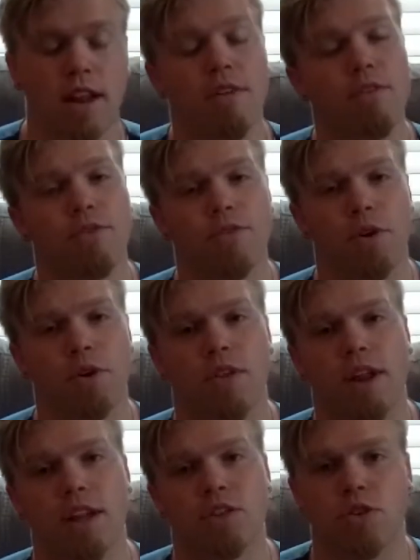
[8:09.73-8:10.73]
every photo
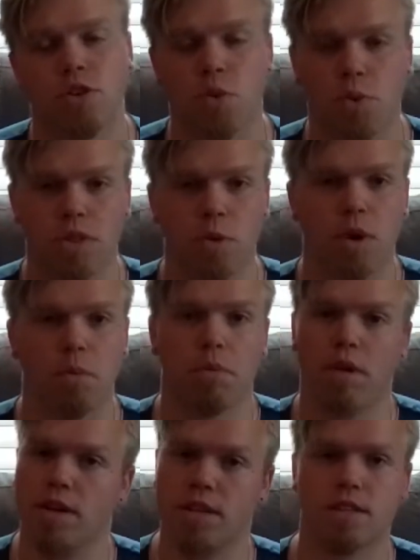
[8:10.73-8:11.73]
that I took with the
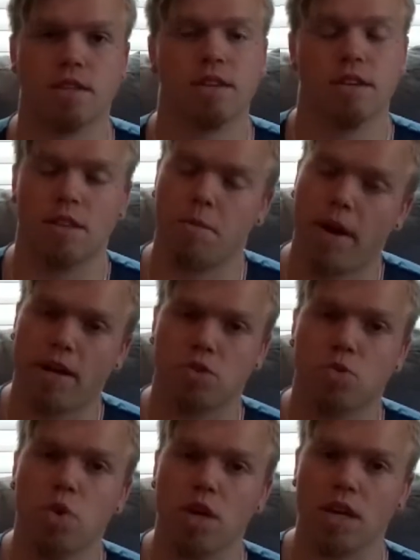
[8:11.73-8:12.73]
OnePlus in the past
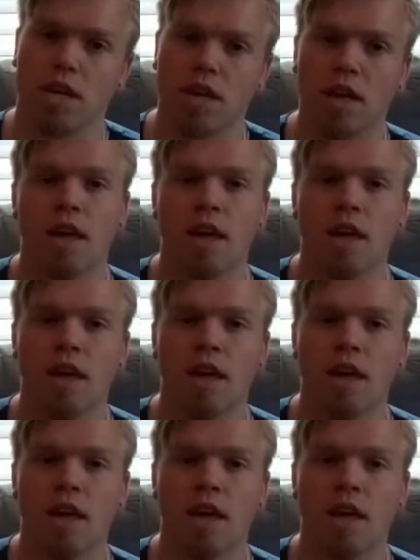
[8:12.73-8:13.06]
week